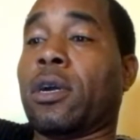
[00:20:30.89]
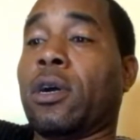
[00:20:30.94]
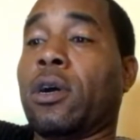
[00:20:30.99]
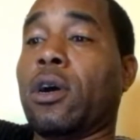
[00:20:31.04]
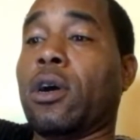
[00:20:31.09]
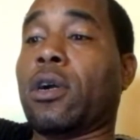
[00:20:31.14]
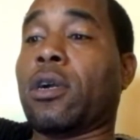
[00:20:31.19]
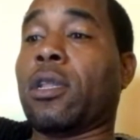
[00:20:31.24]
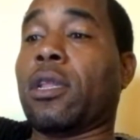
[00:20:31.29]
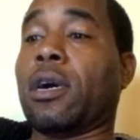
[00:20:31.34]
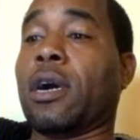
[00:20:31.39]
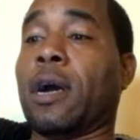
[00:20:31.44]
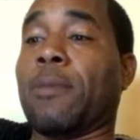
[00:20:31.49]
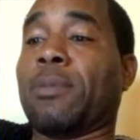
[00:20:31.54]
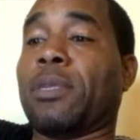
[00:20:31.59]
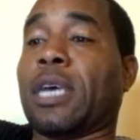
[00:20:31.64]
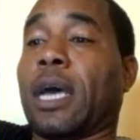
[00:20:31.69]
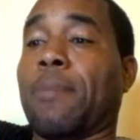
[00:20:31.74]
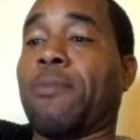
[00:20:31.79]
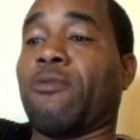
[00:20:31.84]
Hook up
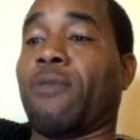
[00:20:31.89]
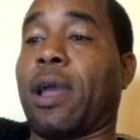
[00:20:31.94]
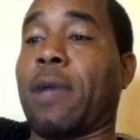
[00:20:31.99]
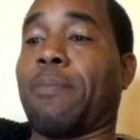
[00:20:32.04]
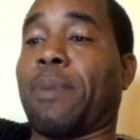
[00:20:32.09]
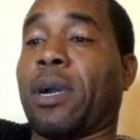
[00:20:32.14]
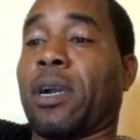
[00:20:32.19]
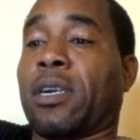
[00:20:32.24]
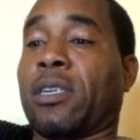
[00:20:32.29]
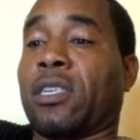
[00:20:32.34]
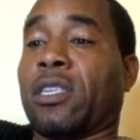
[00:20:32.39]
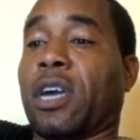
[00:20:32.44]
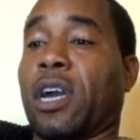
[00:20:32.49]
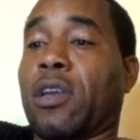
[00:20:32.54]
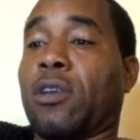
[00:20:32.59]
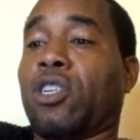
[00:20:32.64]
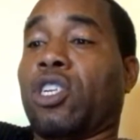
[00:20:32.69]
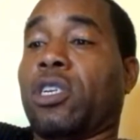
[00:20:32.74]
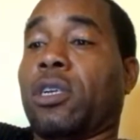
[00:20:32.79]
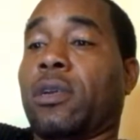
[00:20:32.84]
top right by
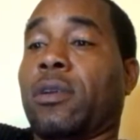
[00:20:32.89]
Castano.